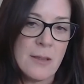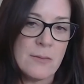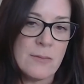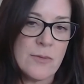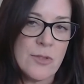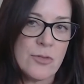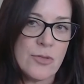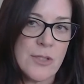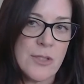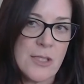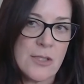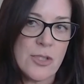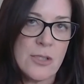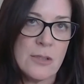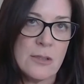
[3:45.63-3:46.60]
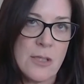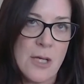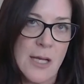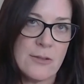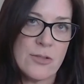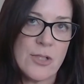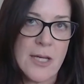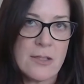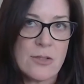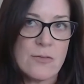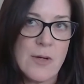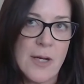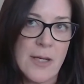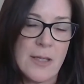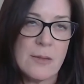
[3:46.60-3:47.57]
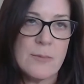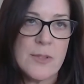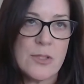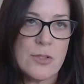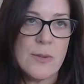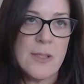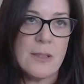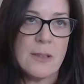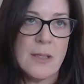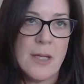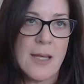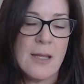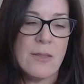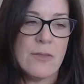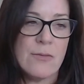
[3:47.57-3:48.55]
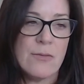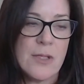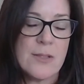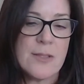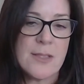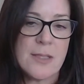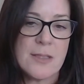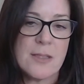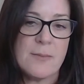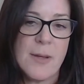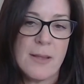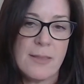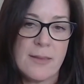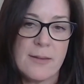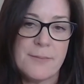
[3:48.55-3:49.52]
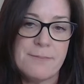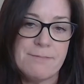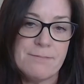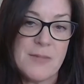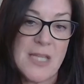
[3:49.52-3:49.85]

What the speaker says: the traditional contracts running between a 3 to 6 month.